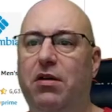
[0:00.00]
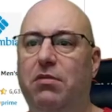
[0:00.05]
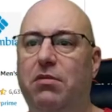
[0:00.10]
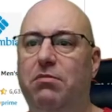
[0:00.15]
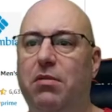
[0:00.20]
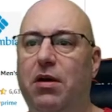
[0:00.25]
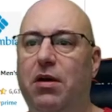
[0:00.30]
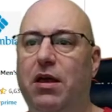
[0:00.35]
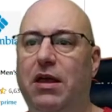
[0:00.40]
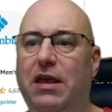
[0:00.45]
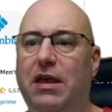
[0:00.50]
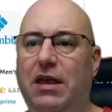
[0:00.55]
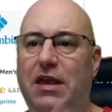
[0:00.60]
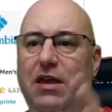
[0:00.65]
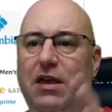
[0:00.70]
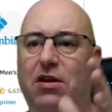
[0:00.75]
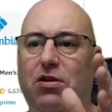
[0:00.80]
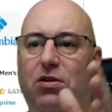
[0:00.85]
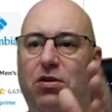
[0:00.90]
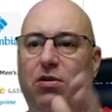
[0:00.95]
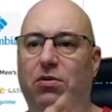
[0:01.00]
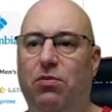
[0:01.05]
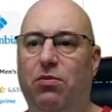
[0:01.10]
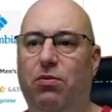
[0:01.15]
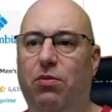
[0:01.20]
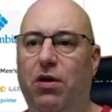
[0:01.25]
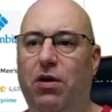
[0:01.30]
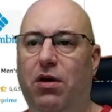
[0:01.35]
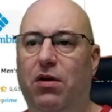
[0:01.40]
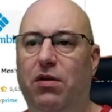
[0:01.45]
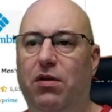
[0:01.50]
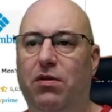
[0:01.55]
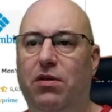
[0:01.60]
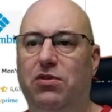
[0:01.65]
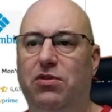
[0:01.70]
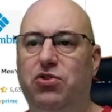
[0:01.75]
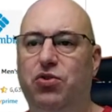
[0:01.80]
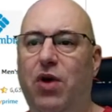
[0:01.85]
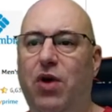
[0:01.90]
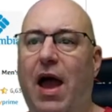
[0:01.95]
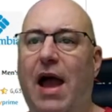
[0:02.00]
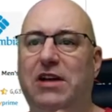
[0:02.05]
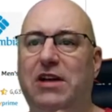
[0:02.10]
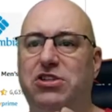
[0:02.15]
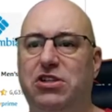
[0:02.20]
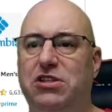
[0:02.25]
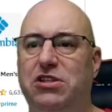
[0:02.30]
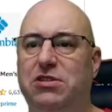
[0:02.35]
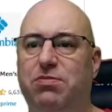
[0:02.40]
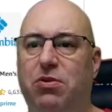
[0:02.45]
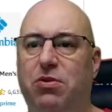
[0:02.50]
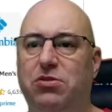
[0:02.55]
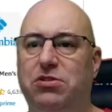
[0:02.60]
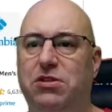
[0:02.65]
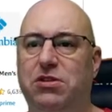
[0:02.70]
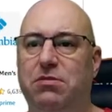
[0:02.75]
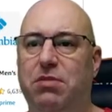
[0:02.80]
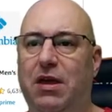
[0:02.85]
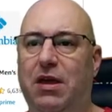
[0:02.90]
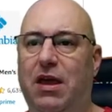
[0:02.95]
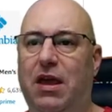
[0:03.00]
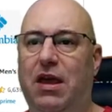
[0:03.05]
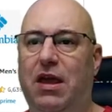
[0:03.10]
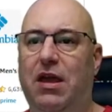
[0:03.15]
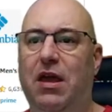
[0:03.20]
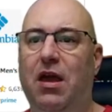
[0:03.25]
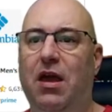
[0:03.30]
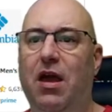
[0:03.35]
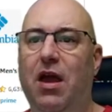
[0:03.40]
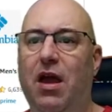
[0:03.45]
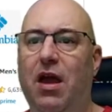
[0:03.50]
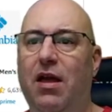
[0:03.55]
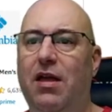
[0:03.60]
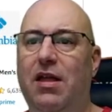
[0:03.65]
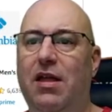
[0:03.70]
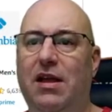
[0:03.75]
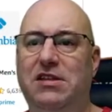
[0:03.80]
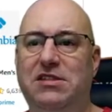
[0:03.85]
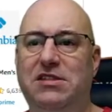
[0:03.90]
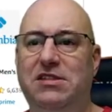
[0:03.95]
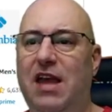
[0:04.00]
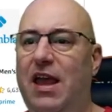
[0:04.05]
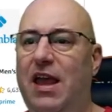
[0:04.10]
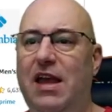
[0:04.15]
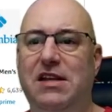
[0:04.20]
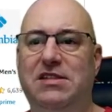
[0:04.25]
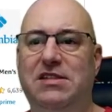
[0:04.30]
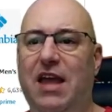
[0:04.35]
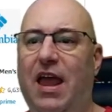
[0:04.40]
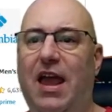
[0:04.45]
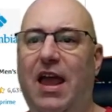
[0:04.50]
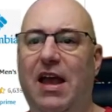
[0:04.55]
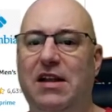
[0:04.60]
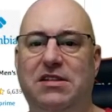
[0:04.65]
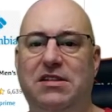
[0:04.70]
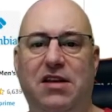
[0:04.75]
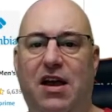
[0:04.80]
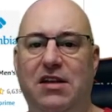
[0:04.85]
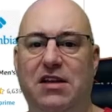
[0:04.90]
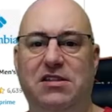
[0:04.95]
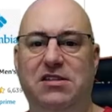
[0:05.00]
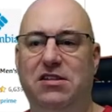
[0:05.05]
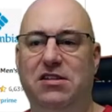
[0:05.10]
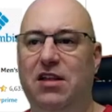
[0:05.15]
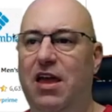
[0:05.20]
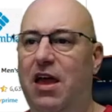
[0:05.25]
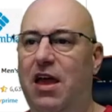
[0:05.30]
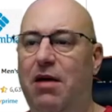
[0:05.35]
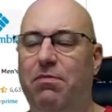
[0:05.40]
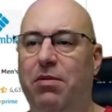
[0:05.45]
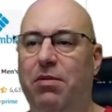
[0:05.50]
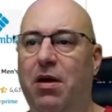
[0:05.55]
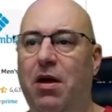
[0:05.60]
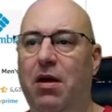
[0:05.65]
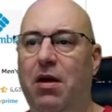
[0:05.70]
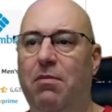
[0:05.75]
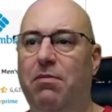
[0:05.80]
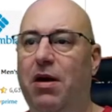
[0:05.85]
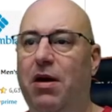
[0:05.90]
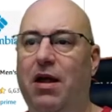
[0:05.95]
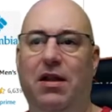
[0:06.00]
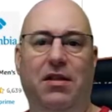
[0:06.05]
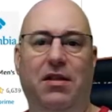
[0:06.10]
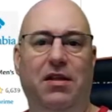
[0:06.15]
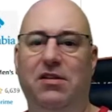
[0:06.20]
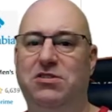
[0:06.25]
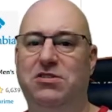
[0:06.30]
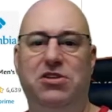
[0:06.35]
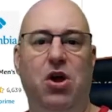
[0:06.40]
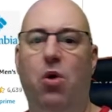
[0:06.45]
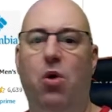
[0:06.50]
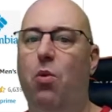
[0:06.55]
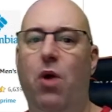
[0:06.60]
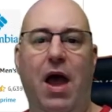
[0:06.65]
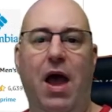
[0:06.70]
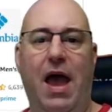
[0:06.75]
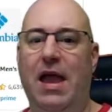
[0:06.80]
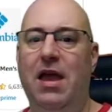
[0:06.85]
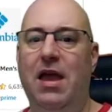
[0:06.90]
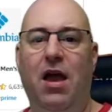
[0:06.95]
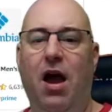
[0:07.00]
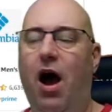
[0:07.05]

heel, where the traction's supposed to be, they say it's anti-slip, but there's no way.